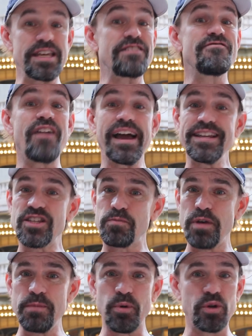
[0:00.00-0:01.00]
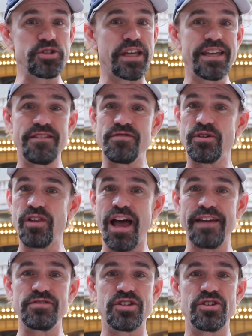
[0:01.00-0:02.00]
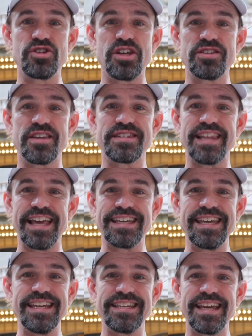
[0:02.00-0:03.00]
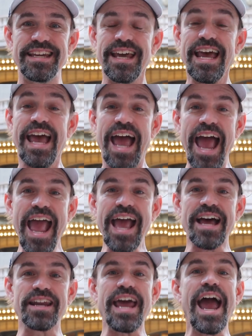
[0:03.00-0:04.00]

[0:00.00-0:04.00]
He invites people to give their lives to Jesus like he did. And